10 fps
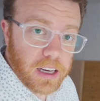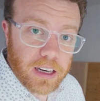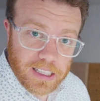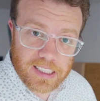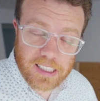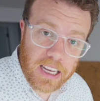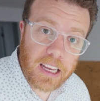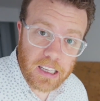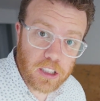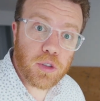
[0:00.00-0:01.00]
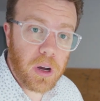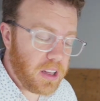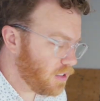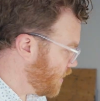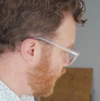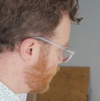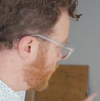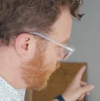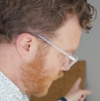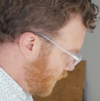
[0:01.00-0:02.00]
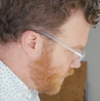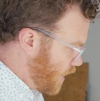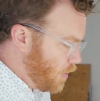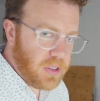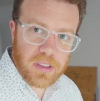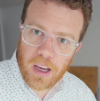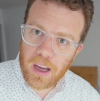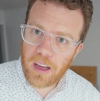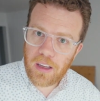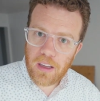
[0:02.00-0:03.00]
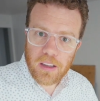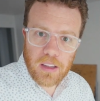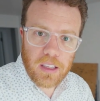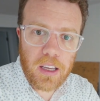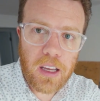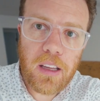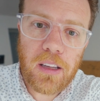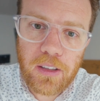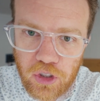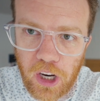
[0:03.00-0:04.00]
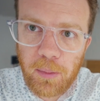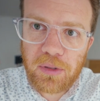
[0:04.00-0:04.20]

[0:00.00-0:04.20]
on a stand qualifies. The table saw, the chop